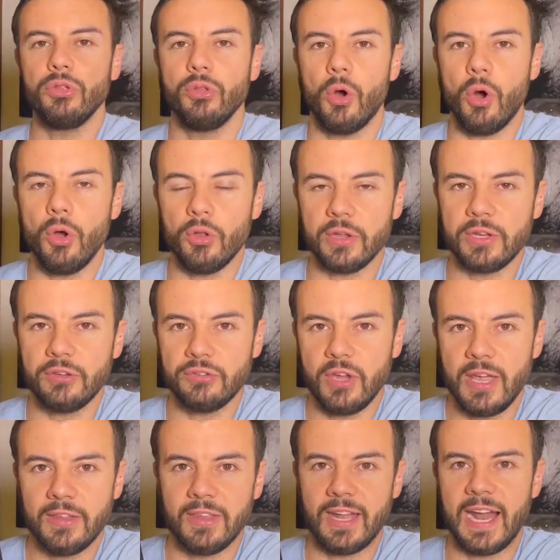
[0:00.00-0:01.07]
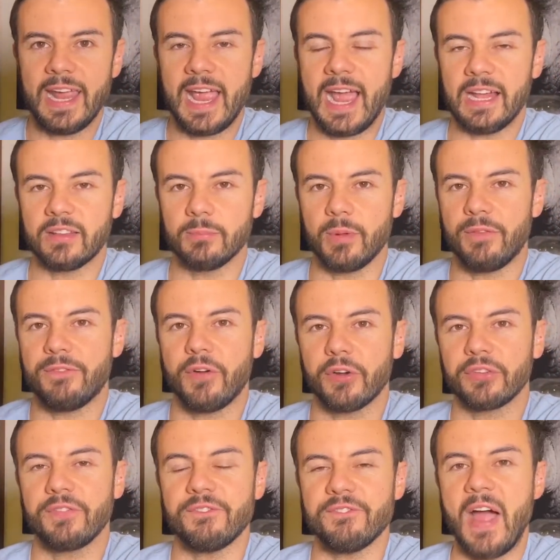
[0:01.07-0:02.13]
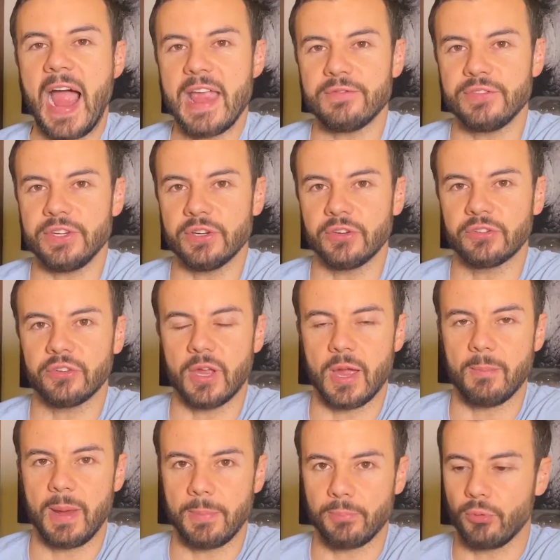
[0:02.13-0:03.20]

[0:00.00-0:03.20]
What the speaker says: knowledge than I had in my first 5 years in my